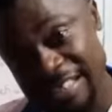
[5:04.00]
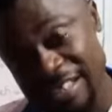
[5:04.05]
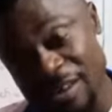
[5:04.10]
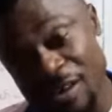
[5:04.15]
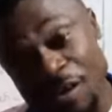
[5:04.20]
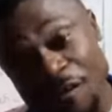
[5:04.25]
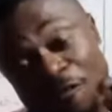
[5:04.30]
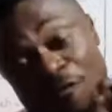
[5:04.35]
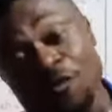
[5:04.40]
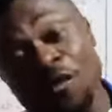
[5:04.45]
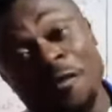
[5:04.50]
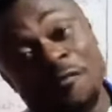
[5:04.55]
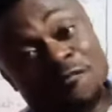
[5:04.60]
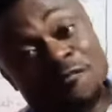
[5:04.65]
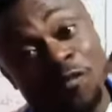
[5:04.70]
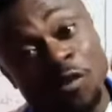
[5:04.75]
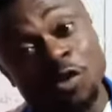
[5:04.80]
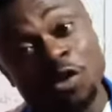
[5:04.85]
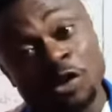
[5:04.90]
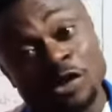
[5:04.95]
From
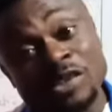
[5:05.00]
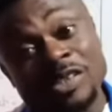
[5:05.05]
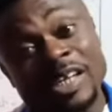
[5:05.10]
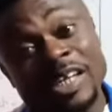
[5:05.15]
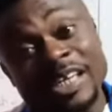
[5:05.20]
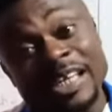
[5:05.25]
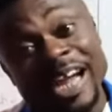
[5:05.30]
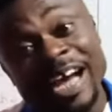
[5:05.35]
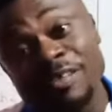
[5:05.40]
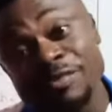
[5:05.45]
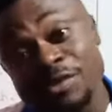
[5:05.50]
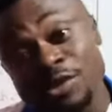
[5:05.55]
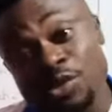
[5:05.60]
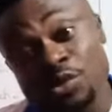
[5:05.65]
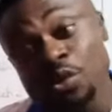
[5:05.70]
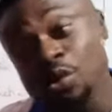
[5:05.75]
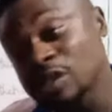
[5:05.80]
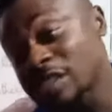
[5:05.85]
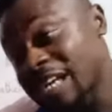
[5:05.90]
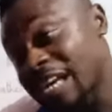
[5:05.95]
voluntary nerves to
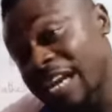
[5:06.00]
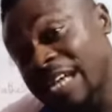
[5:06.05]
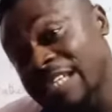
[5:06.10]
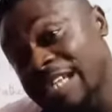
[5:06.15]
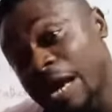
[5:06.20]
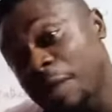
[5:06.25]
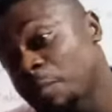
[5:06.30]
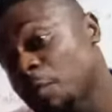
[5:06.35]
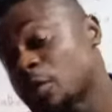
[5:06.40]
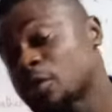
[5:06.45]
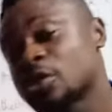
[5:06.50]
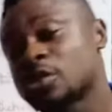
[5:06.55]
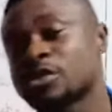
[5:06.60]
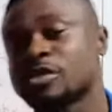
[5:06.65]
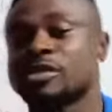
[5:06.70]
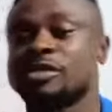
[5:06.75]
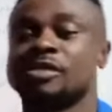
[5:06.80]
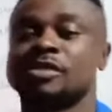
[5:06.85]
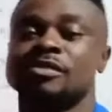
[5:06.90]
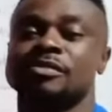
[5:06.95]
skeletal muscles.
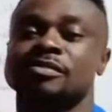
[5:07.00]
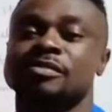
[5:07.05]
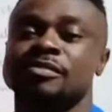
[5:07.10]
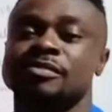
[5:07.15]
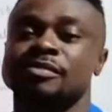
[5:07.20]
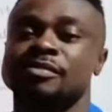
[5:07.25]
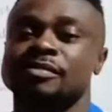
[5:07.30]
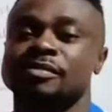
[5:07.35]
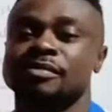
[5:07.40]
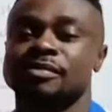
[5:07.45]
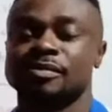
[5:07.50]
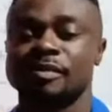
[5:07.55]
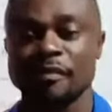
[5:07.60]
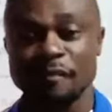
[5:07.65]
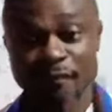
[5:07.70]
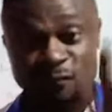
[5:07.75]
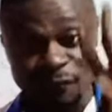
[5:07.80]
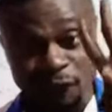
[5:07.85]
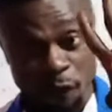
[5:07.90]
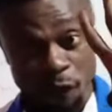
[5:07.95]

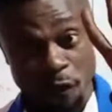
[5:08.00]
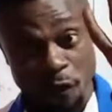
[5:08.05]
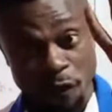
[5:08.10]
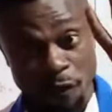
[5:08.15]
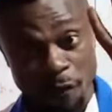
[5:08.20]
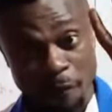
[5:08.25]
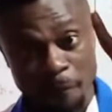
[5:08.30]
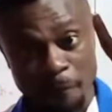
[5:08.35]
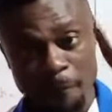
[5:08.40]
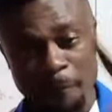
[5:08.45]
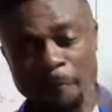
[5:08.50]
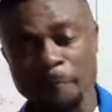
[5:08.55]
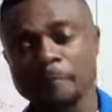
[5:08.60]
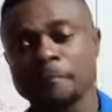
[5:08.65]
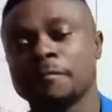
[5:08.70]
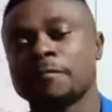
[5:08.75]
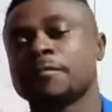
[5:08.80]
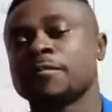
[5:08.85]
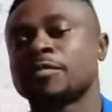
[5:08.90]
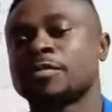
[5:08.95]
4.
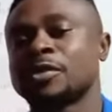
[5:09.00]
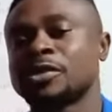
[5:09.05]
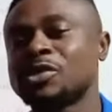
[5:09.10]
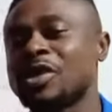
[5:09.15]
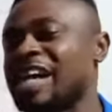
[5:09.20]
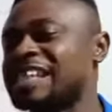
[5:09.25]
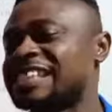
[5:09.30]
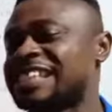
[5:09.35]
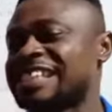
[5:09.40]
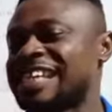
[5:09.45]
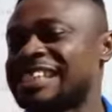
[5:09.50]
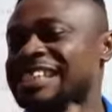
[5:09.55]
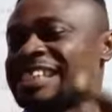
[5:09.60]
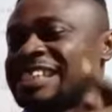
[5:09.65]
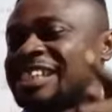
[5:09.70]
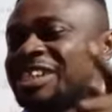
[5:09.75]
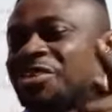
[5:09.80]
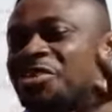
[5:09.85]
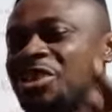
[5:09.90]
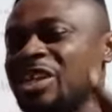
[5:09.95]
So
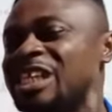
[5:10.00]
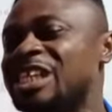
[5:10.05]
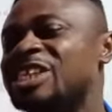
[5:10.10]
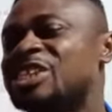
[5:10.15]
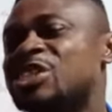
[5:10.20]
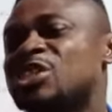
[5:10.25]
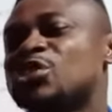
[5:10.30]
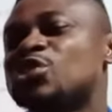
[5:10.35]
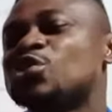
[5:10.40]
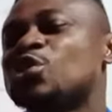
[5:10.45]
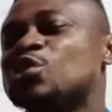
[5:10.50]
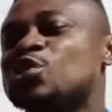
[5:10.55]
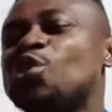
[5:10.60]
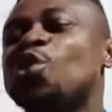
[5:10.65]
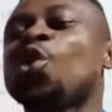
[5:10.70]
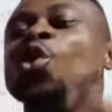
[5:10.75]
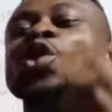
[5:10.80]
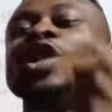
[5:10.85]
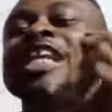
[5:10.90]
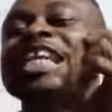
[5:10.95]
acetylcholine is not
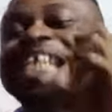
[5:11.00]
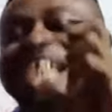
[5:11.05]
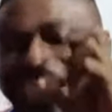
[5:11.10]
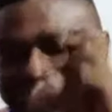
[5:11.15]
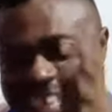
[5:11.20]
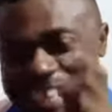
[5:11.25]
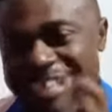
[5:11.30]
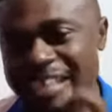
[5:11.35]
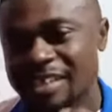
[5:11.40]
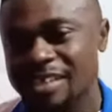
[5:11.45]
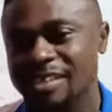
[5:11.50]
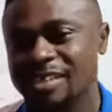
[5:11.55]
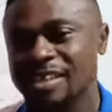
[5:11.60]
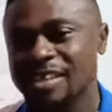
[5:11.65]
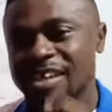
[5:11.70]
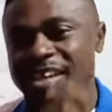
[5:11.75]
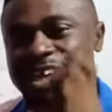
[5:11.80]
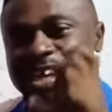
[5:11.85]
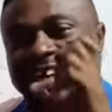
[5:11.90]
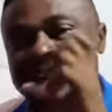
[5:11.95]
only
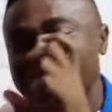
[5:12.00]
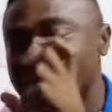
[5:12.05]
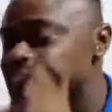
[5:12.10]
released